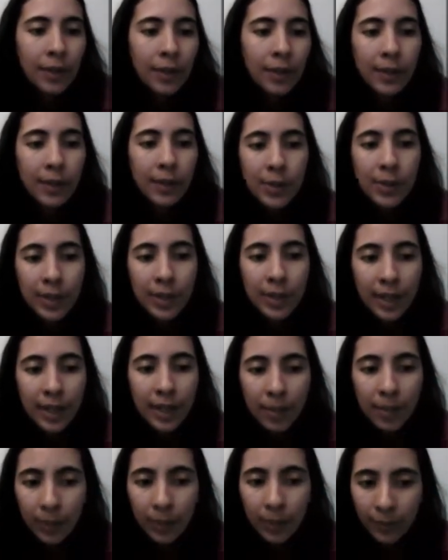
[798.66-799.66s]
where you
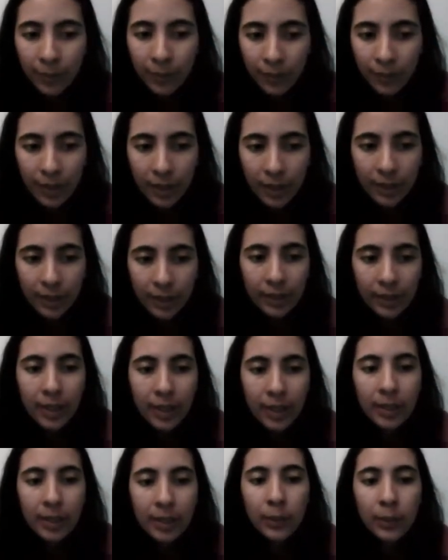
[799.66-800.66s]
can modify
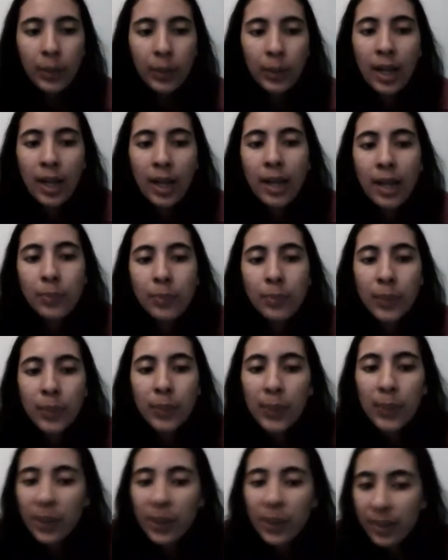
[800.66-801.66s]
that we had
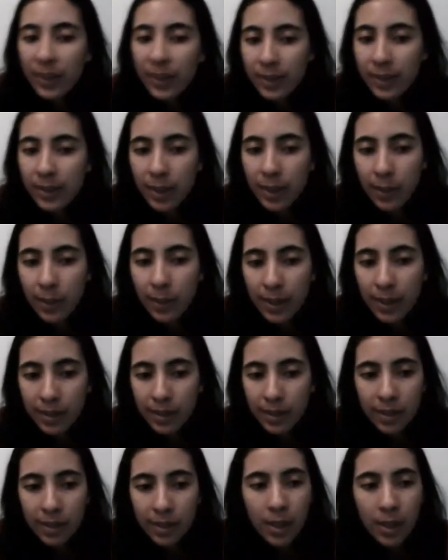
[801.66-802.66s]
previously
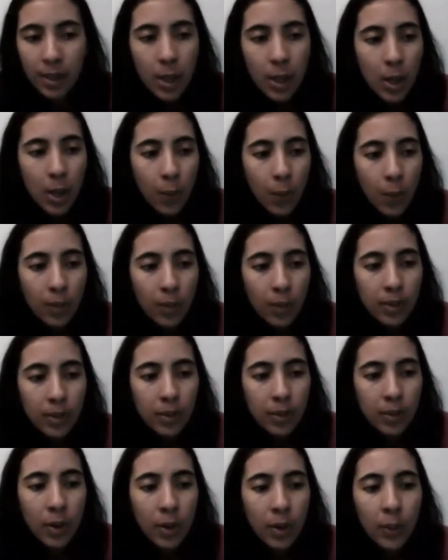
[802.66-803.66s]
arranged, where
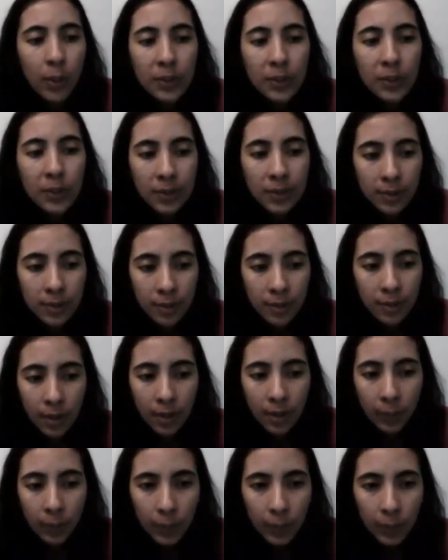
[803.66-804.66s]
you always
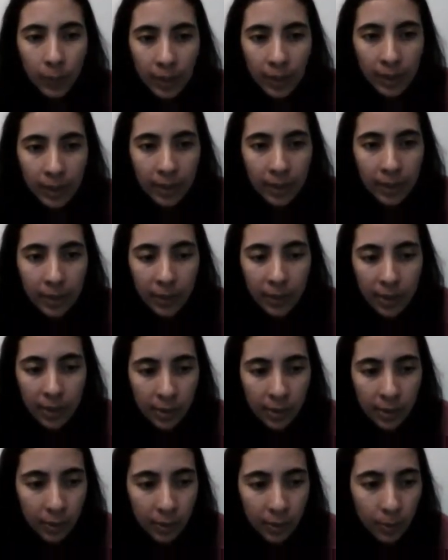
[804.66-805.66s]
start with
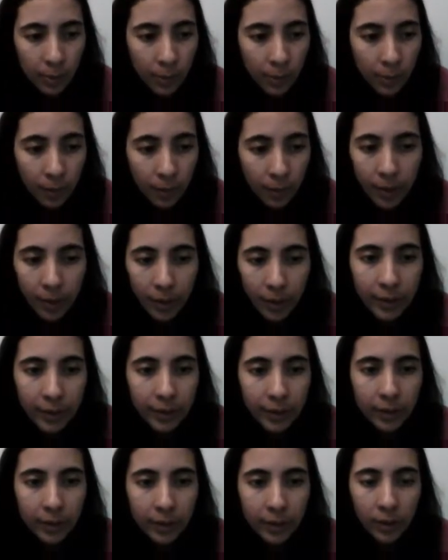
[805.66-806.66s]
navigation bar.
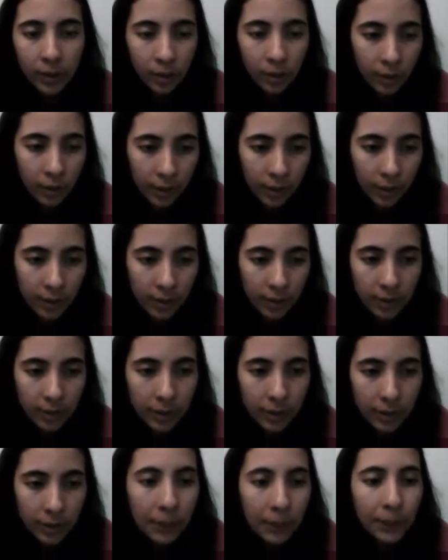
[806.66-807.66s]
Here you can
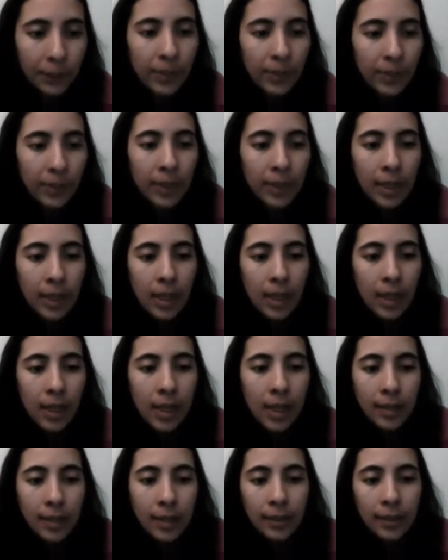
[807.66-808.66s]
see
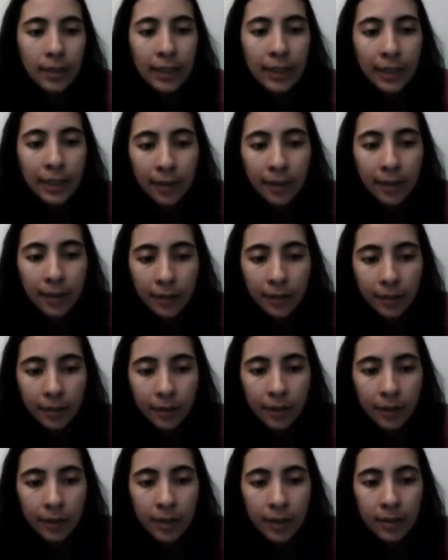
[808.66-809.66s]
the
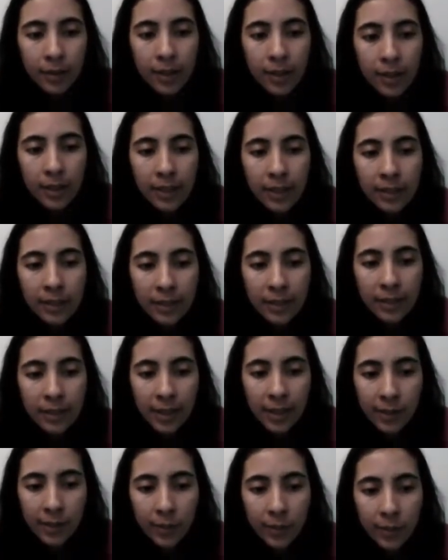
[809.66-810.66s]
header is the
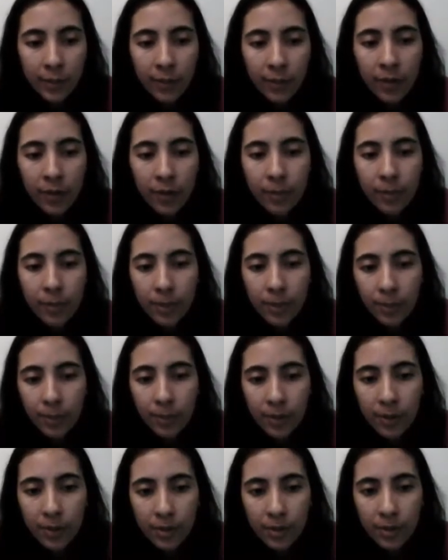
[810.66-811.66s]
title of my
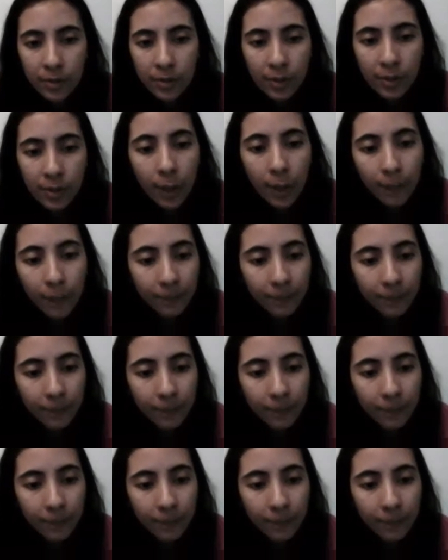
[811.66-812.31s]
personal